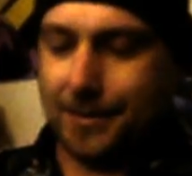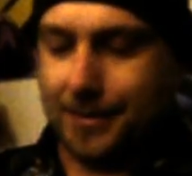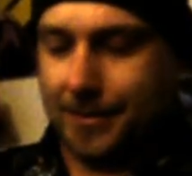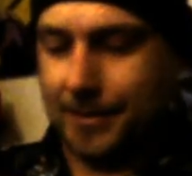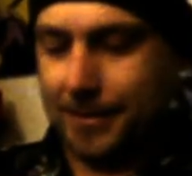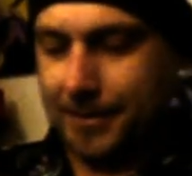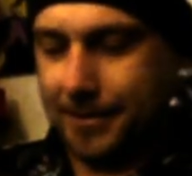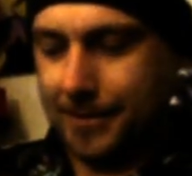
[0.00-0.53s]

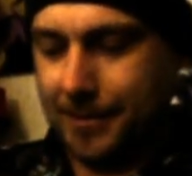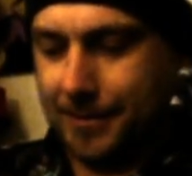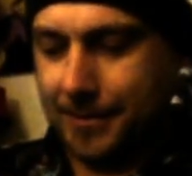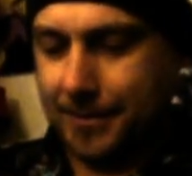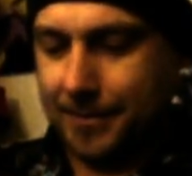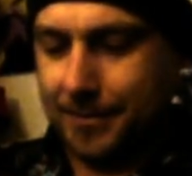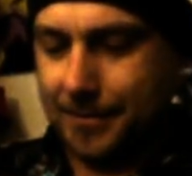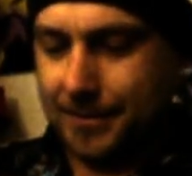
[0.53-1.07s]
And,
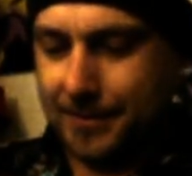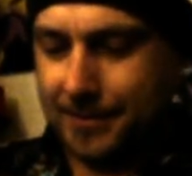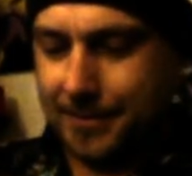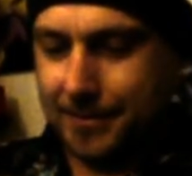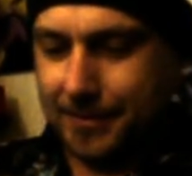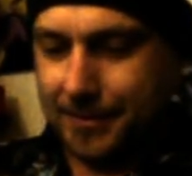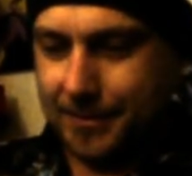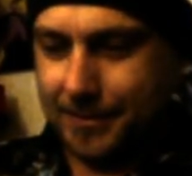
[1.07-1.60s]
yeah, he's
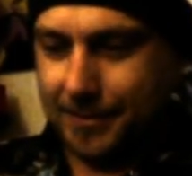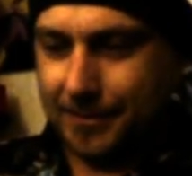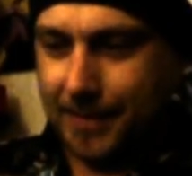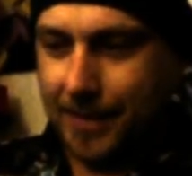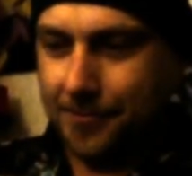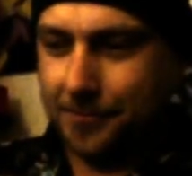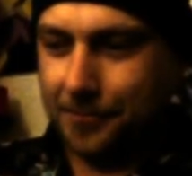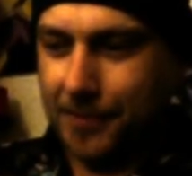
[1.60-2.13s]
having some
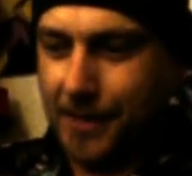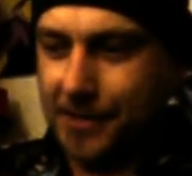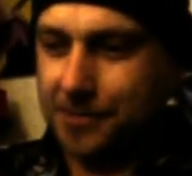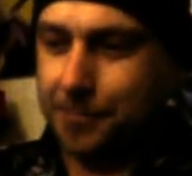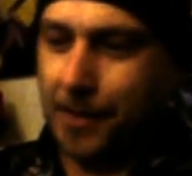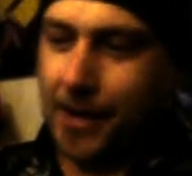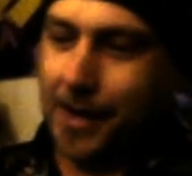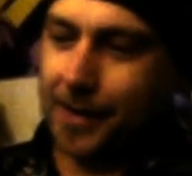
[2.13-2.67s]
hardcore
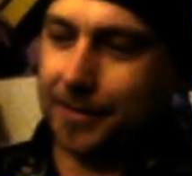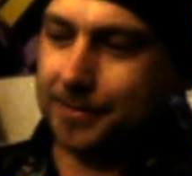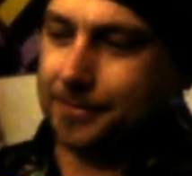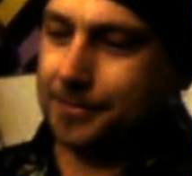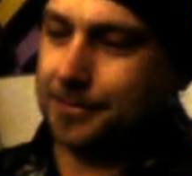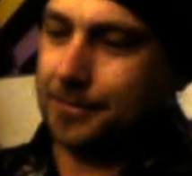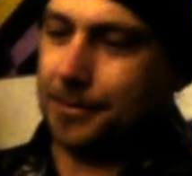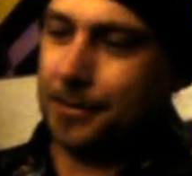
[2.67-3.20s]
PTSD,
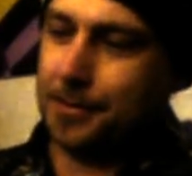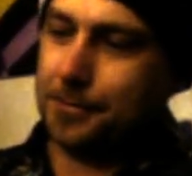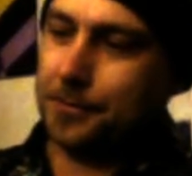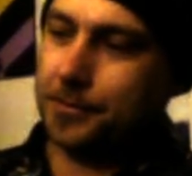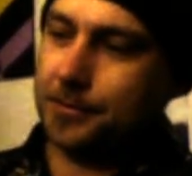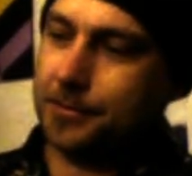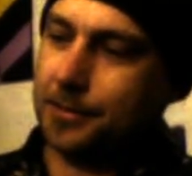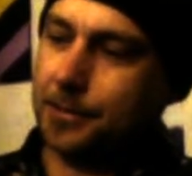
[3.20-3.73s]

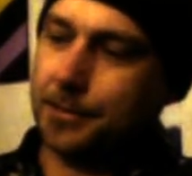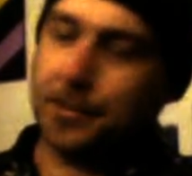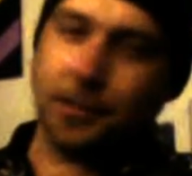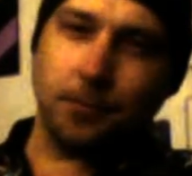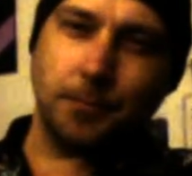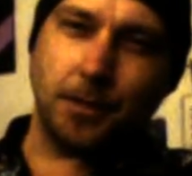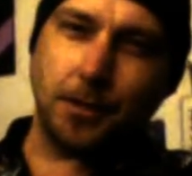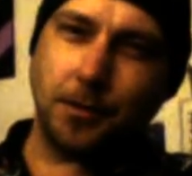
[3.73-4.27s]
man.
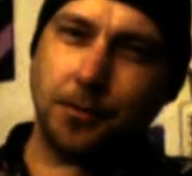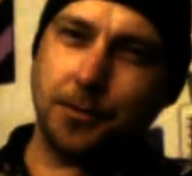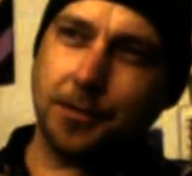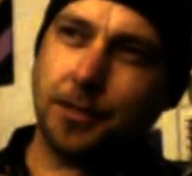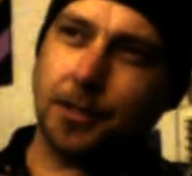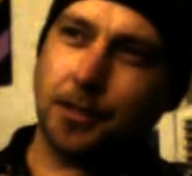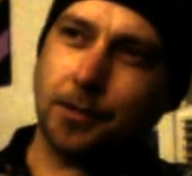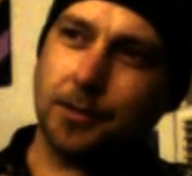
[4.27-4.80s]
That's
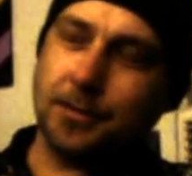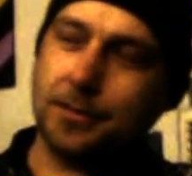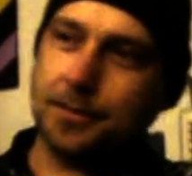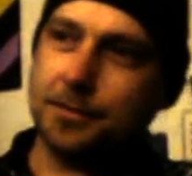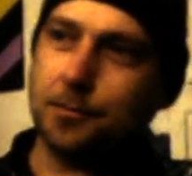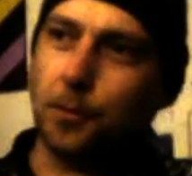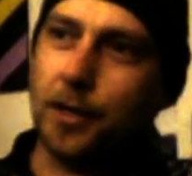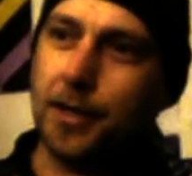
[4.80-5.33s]
happening for him.